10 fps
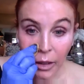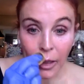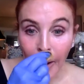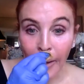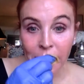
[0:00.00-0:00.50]

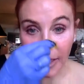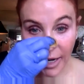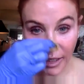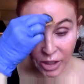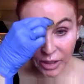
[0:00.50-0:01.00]
It's
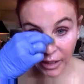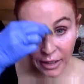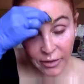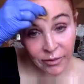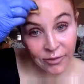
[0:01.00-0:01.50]

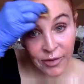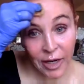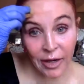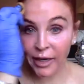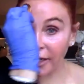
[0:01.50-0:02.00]
actually
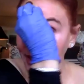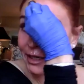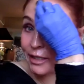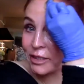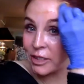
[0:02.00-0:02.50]
very
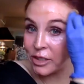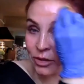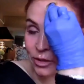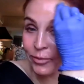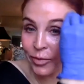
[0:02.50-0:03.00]
easy
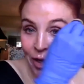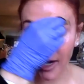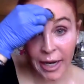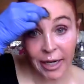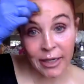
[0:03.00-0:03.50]
to
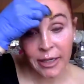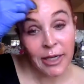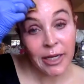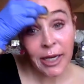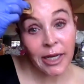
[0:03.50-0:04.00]
apply.
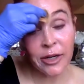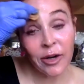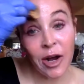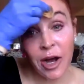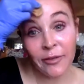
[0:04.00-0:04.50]
In our
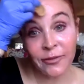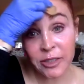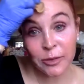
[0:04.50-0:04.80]
office,